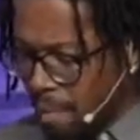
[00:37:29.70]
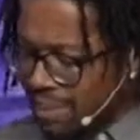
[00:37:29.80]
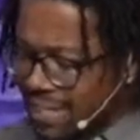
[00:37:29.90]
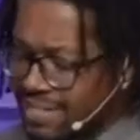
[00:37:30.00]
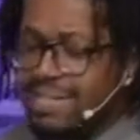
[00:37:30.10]

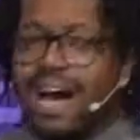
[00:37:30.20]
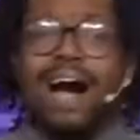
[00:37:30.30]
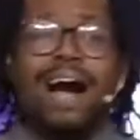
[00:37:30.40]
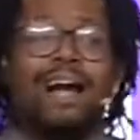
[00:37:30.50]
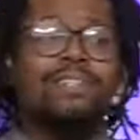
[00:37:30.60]
But let's
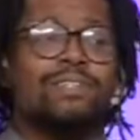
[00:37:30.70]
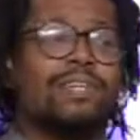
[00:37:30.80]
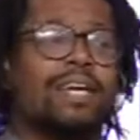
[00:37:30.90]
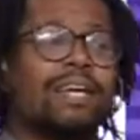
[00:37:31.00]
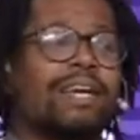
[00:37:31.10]
not
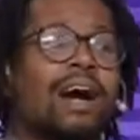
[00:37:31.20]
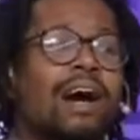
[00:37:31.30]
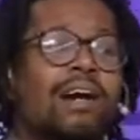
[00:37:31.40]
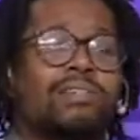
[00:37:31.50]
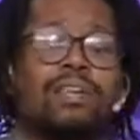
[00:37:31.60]
isolate
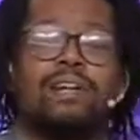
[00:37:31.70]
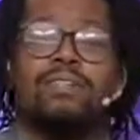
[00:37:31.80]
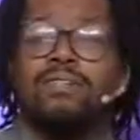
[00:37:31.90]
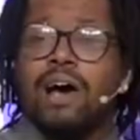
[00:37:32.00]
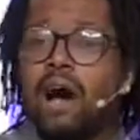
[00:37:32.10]
God's
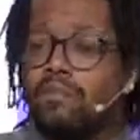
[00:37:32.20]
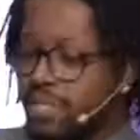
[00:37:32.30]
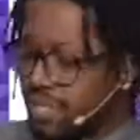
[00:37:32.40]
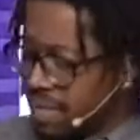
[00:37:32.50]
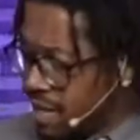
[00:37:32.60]

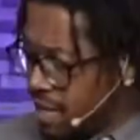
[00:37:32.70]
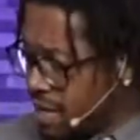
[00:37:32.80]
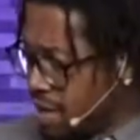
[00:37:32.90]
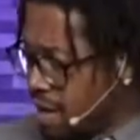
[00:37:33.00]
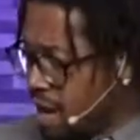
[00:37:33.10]
sovereignty
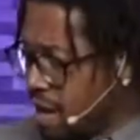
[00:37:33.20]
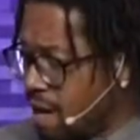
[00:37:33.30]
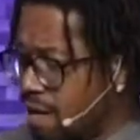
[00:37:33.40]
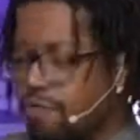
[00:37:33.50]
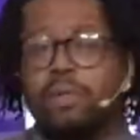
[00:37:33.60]

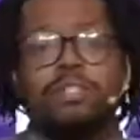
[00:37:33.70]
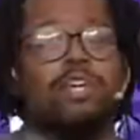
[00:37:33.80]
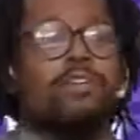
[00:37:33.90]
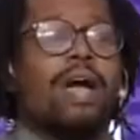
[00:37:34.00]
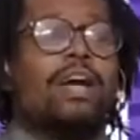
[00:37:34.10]
from his
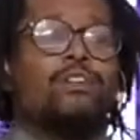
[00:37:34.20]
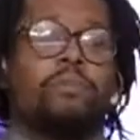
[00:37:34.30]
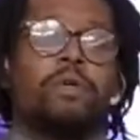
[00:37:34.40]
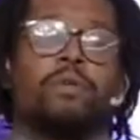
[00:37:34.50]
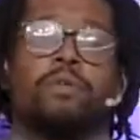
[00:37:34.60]
other
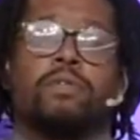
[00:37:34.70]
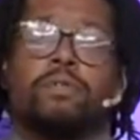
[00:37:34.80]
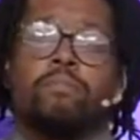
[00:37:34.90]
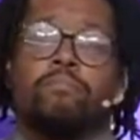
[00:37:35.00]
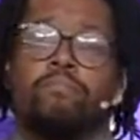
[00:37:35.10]

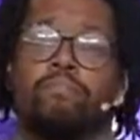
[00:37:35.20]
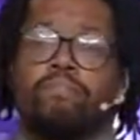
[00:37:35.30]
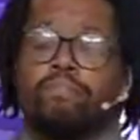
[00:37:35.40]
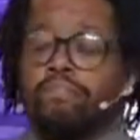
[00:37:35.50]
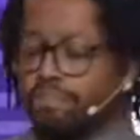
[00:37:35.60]
attributes.
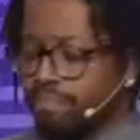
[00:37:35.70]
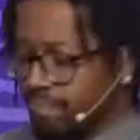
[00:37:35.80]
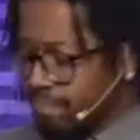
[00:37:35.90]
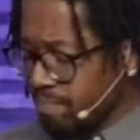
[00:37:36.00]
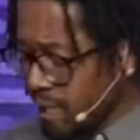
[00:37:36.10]

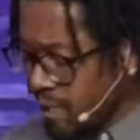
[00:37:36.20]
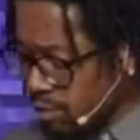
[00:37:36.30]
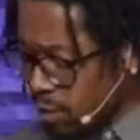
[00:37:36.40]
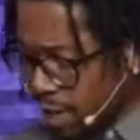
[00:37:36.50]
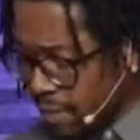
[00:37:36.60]

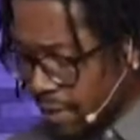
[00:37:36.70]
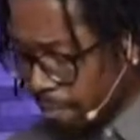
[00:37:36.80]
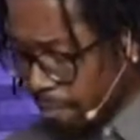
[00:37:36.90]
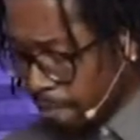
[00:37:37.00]
Here's what I mean